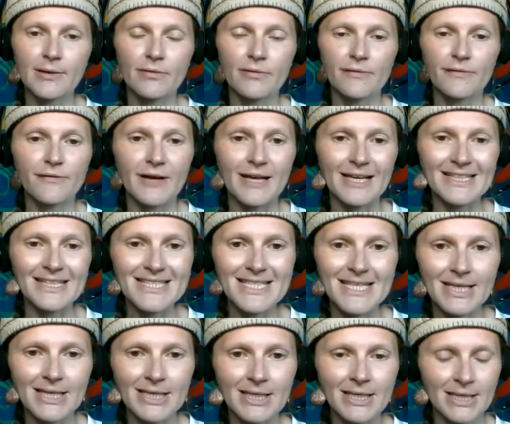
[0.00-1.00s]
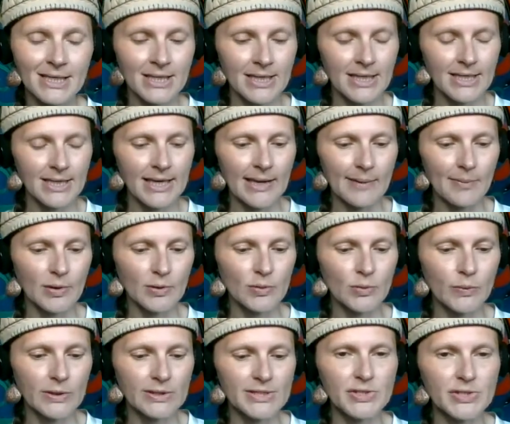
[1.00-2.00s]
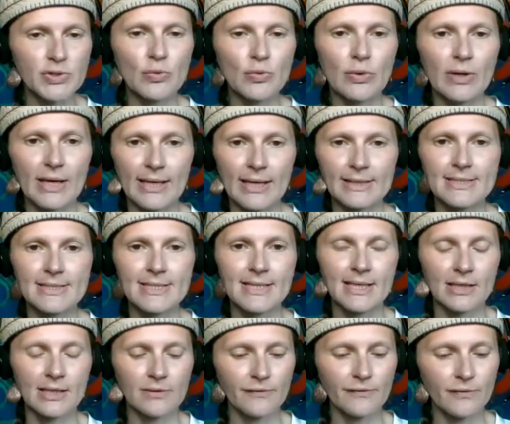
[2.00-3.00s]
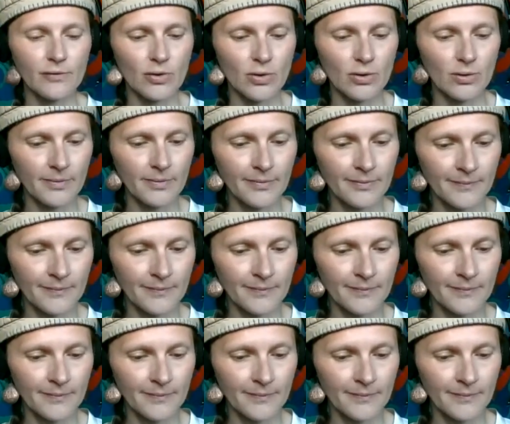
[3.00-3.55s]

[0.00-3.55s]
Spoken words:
fighting about what is right and wrong.